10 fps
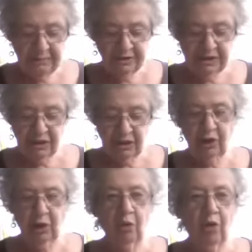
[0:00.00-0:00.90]
just going to
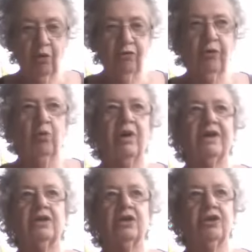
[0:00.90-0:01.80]
go over what
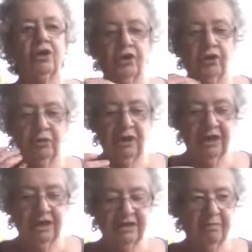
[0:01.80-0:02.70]
you
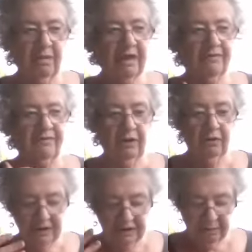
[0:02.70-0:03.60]
need to make
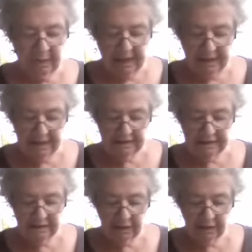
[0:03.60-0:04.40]
various paints.